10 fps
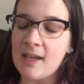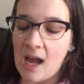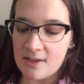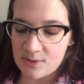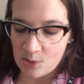
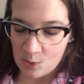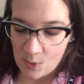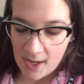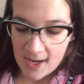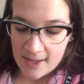yeah,
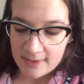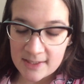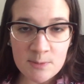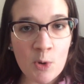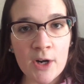so
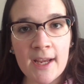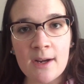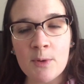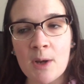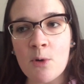this
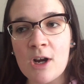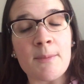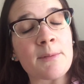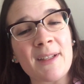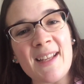morning when I woke
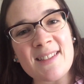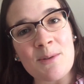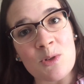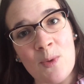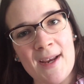up and realized
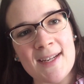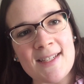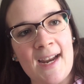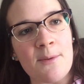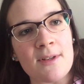it was weigh-in
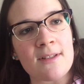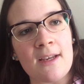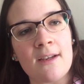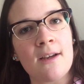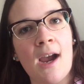day, I was
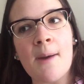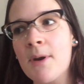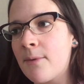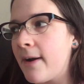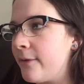like, I'm
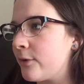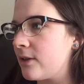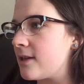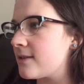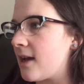not ready
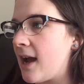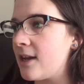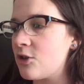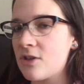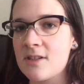for this.
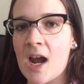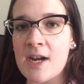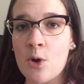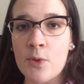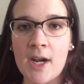I just,
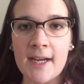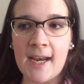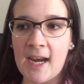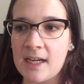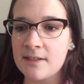I know that I
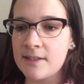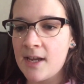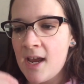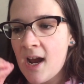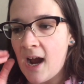gained.
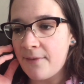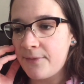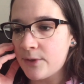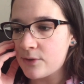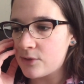I
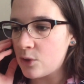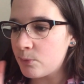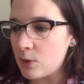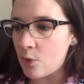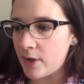feel so
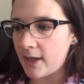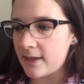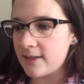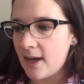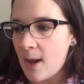
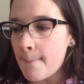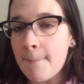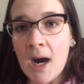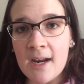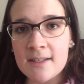bloated.
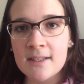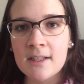But